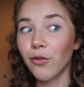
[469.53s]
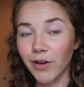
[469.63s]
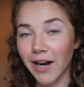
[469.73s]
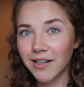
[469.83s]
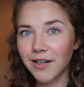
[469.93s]

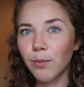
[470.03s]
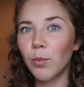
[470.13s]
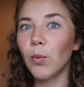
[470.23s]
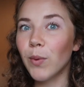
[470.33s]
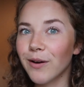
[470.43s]

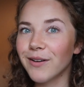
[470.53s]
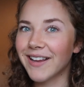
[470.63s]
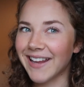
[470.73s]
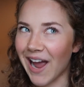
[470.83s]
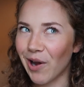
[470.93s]
random weird
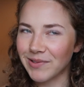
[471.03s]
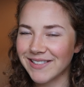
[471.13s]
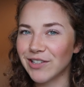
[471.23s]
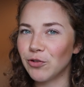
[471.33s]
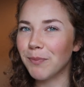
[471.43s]

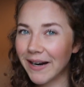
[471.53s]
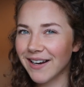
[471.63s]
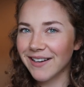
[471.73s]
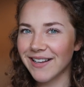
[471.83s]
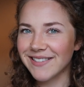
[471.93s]
accounts that you might
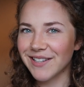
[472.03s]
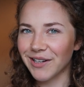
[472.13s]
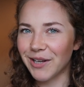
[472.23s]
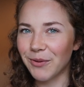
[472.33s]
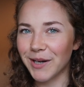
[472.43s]
not
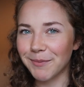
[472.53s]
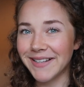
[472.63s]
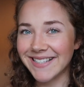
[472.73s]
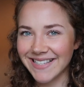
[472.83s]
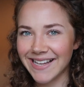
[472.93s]
necessarily want to
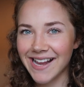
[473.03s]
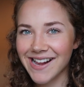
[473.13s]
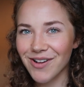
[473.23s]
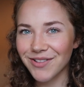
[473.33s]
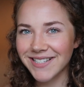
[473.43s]
be
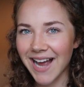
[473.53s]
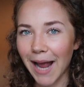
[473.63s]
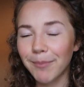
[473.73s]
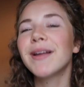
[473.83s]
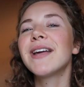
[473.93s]
seeing all the
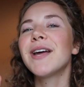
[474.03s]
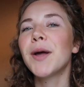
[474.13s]
time,